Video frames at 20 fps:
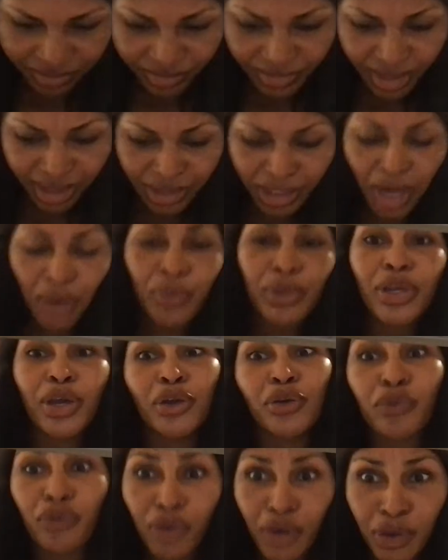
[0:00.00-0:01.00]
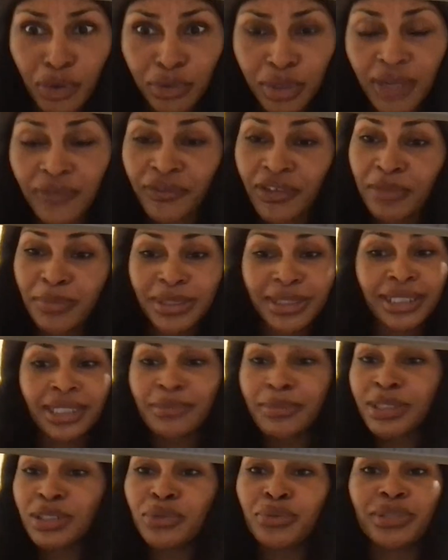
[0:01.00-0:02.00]
yeah, we are grown, and Phoebe's gonna
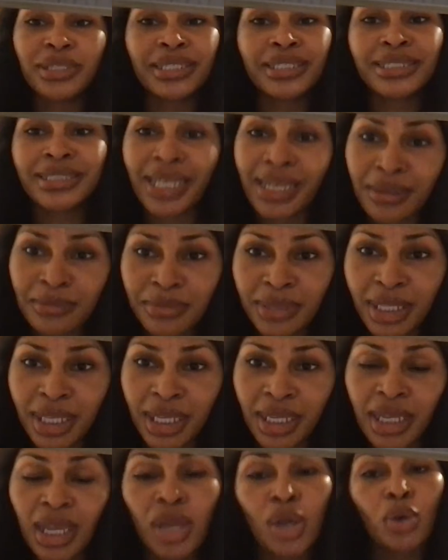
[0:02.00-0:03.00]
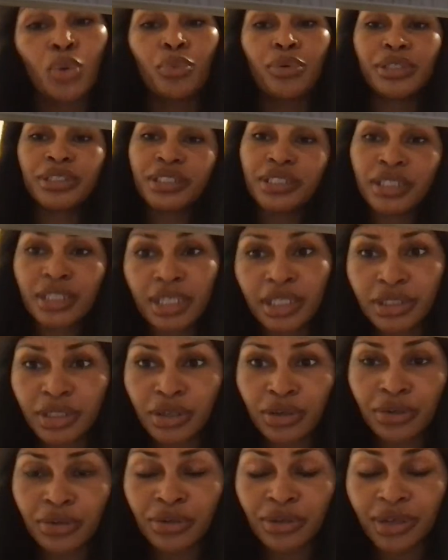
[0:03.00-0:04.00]
be doing the same thing when she gets
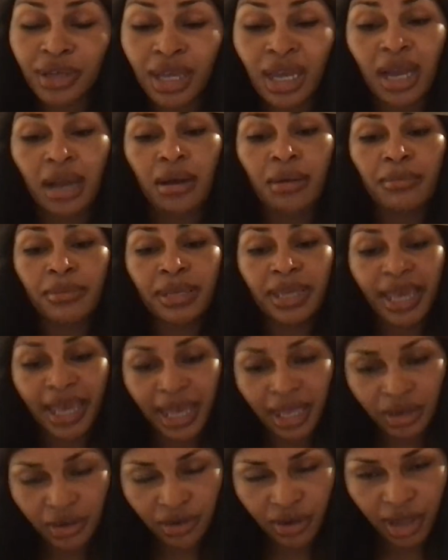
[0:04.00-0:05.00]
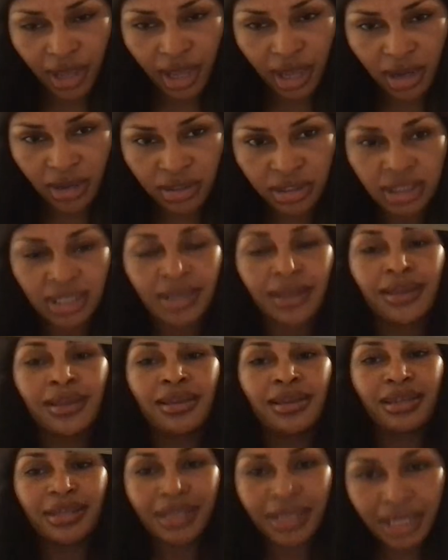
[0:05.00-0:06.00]
older. I'm gonna be at her house,
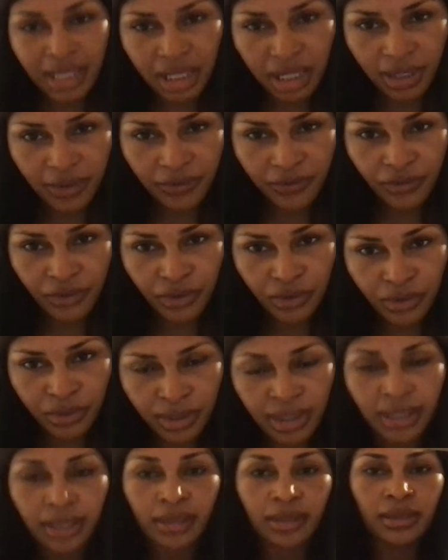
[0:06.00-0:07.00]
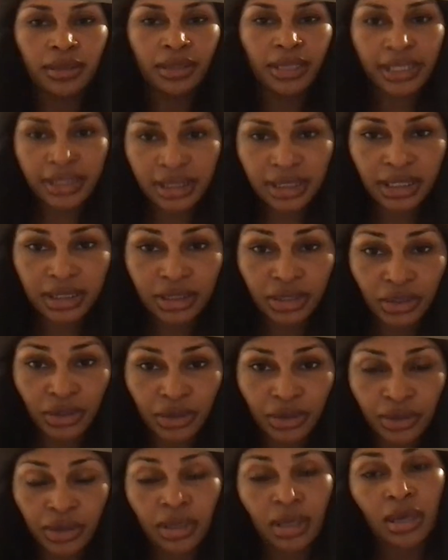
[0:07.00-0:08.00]
eating food, listening to
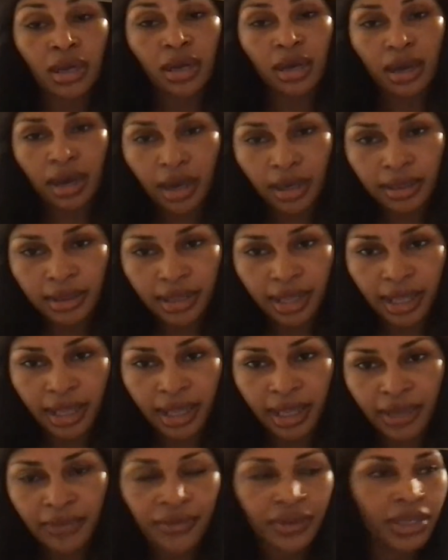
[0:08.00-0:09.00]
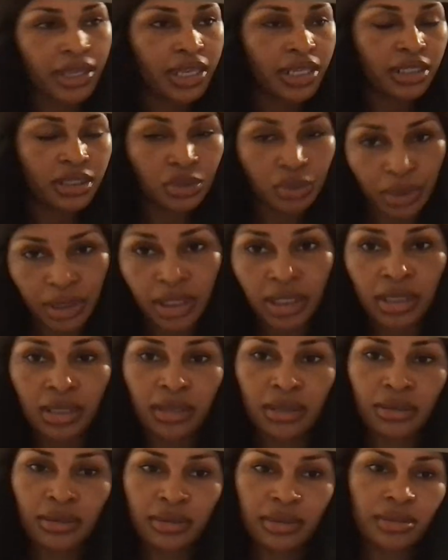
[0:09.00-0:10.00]
her on live in 20
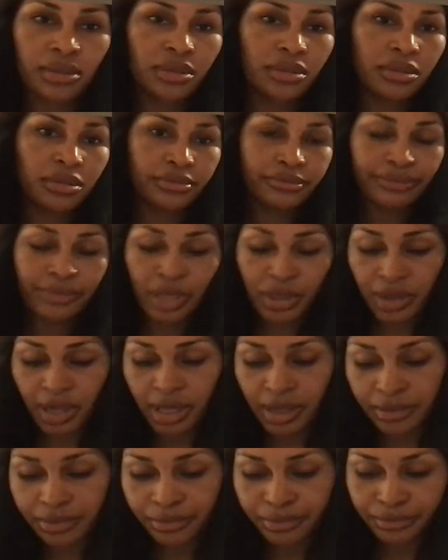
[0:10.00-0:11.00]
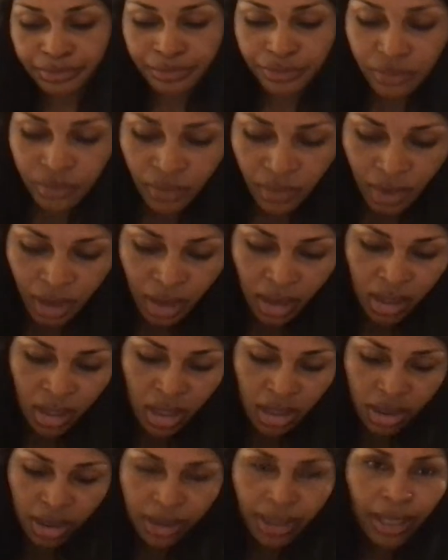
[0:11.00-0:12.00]
years. Okay,
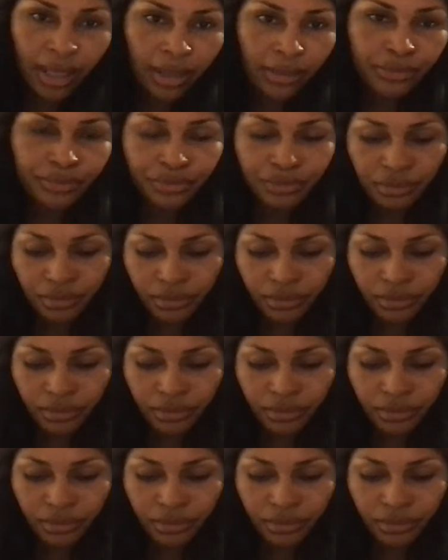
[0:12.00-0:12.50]
so yeah,